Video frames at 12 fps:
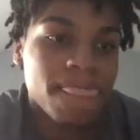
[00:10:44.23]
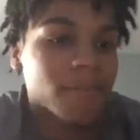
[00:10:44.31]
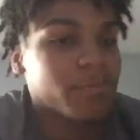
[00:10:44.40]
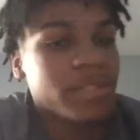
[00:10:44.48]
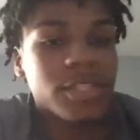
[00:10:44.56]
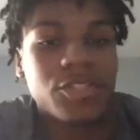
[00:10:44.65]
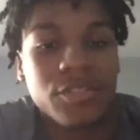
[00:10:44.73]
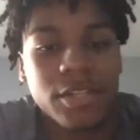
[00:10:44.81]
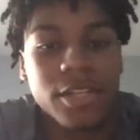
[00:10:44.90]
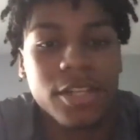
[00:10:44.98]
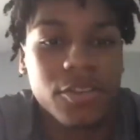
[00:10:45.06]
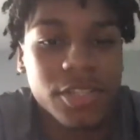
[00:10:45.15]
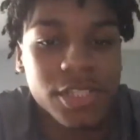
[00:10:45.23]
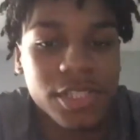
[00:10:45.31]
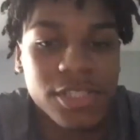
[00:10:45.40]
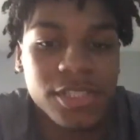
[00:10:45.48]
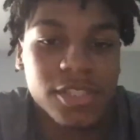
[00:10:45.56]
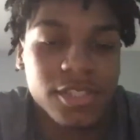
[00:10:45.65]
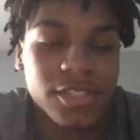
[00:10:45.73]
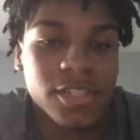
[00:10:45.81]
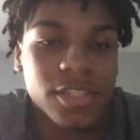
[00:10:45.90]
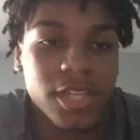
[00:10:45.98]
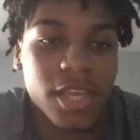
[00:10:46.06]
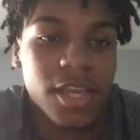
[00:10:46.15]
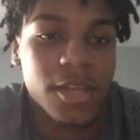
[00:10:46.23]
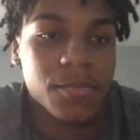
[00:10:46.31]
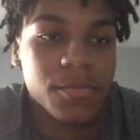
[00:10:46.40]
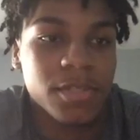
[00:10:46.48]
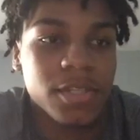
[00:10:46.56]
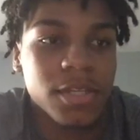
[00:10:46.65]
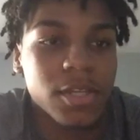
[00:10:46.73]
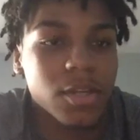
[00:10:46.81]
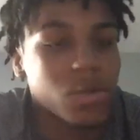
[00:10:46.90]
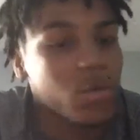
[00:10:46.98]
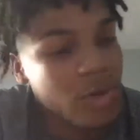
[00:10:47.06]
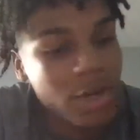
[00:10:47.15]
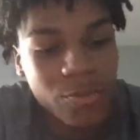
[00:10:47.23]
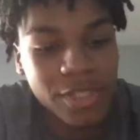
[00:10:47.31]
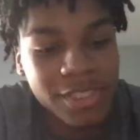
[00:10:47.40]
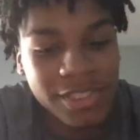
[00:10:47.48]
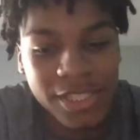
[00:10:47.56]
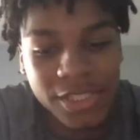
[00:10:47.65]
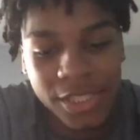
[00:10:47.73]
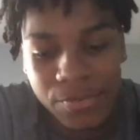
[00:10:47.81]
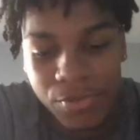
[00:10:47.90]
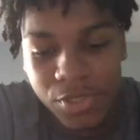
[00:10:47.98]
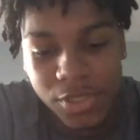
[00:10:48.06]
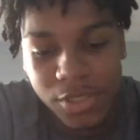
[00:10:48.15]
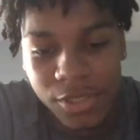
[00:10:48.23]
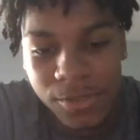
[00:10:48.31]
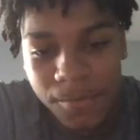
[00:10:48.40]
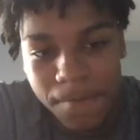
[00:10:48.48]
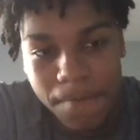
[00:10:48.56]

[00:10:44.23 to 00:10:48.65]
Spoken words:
with the Trinity Christian Academy, won one state championship.